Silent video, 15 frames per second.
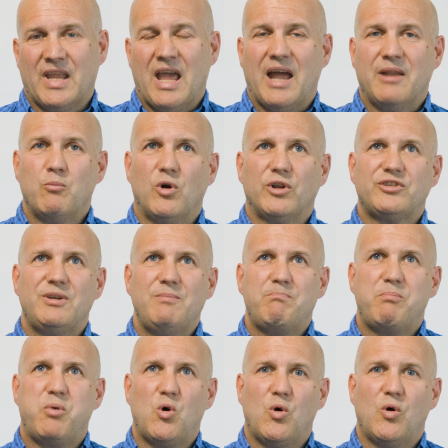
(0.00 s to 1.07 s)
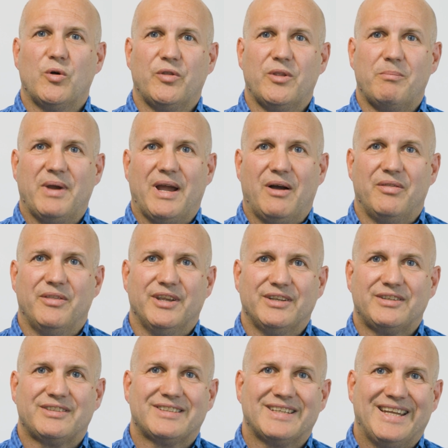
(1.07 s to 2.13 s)
And what's important about
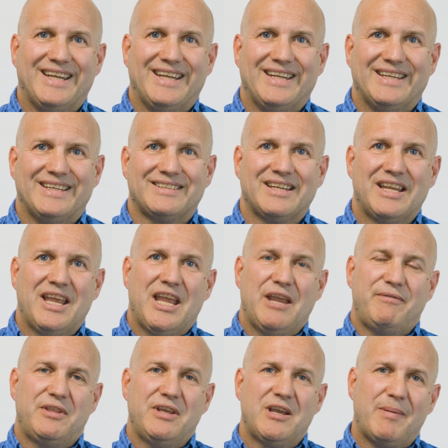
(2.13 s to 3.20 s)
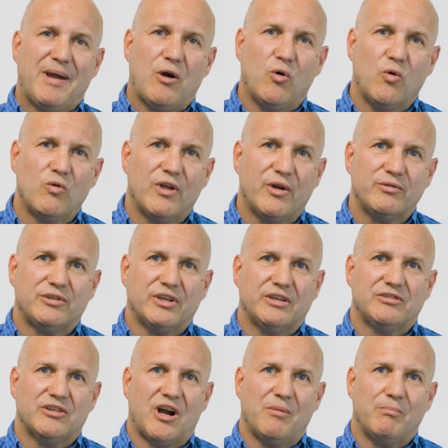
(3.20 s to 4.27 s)
this is, if you think about all those
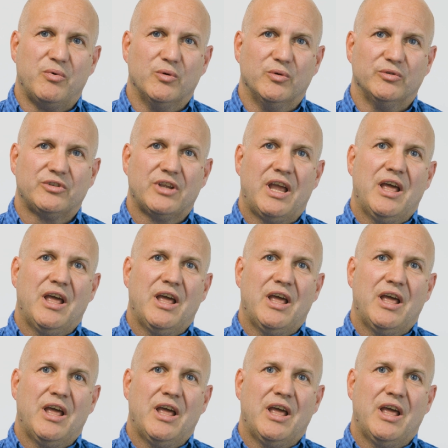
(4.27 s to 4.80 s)
examples,